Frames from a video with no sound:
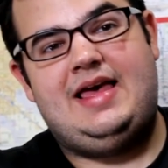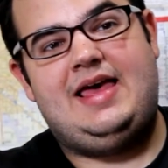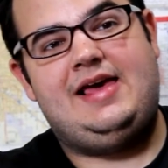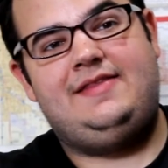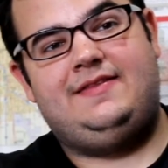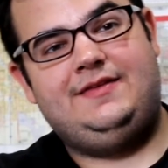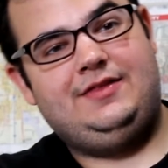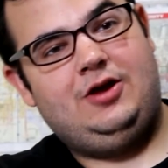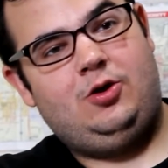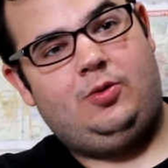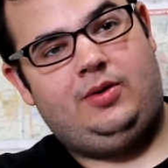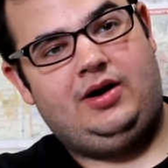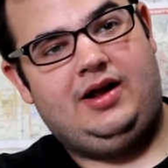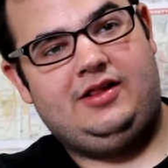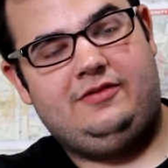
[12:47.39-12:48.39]
and the
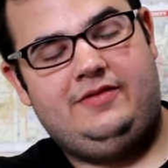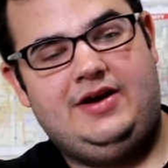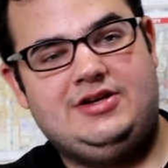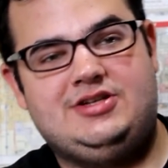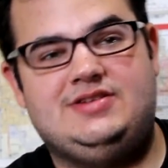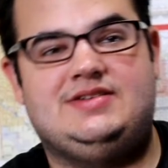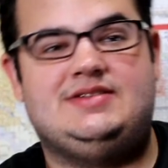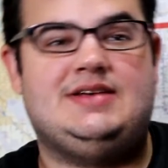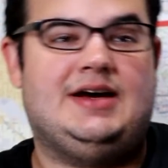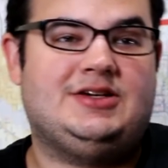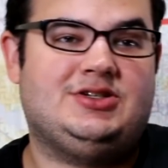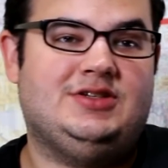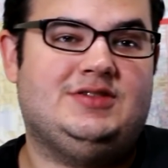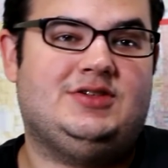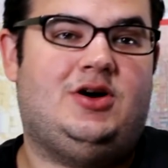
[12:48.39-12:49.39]
lower elevation
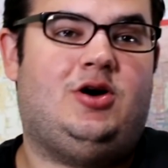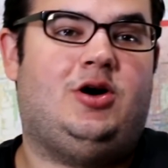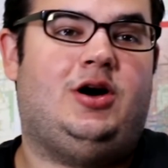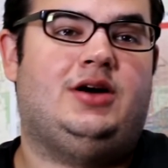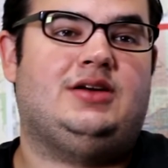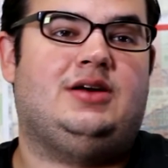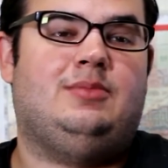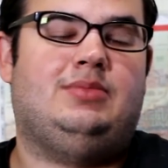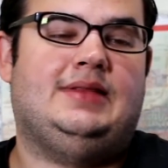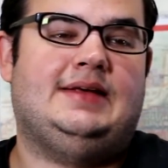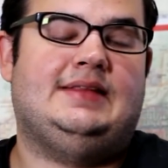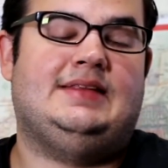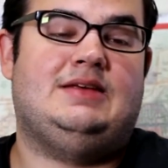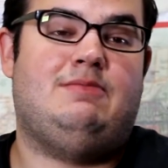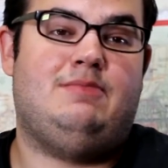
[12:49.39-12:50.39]
sections aren't
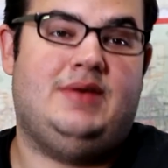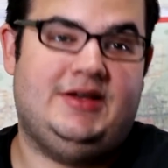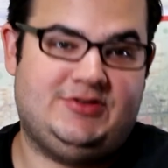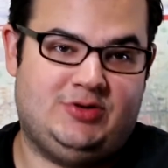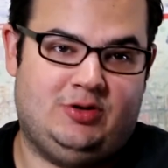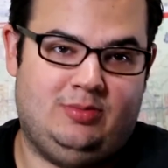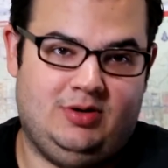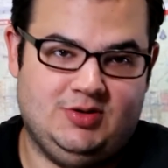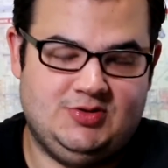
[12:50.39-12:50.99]
completely miserable.